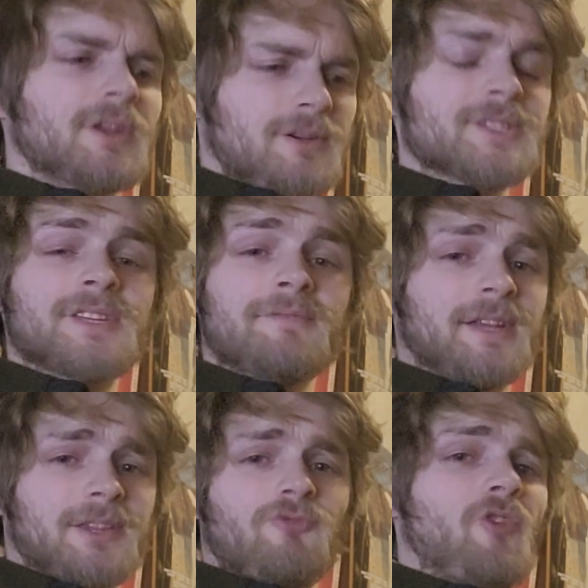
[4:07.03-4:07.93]
just even
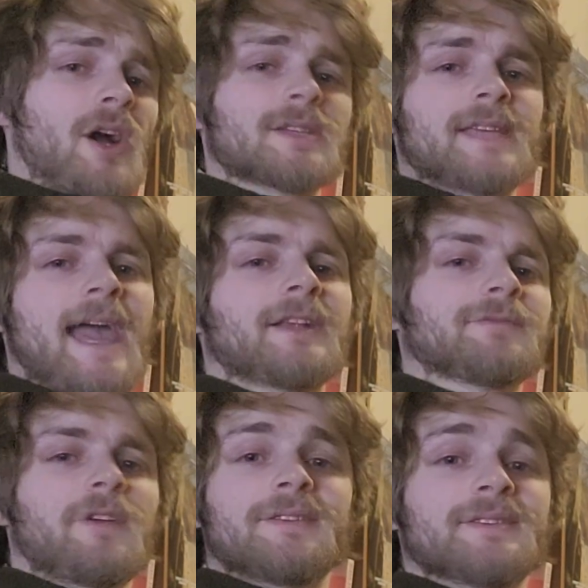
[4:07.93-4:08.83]
like the Rock's
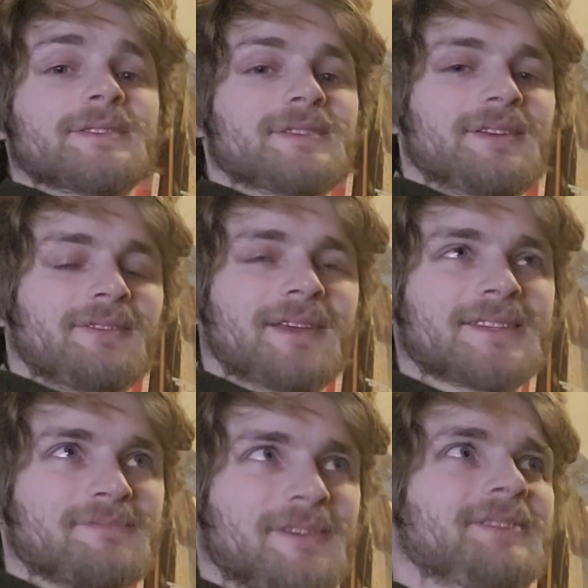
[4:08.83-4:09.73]
catchphrases, like
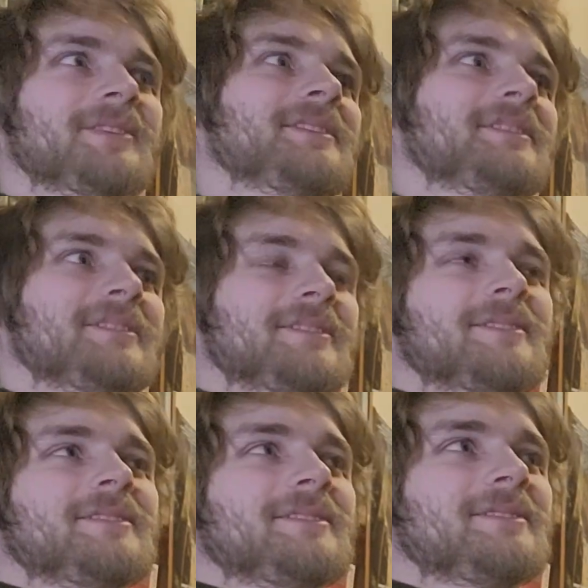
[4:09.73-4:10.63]
just being like,
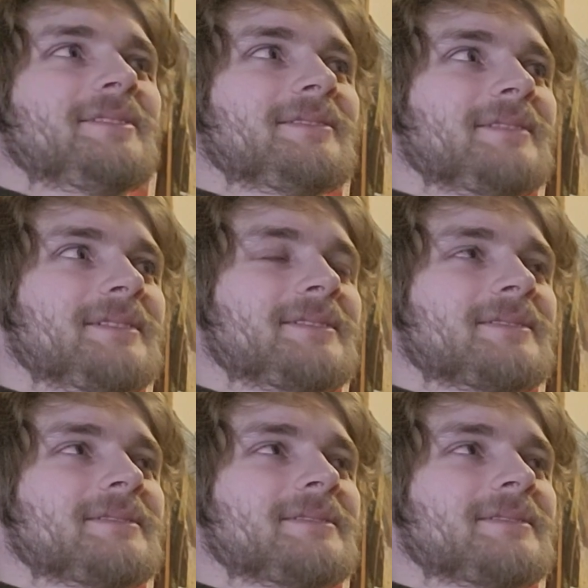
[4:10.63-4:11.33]
like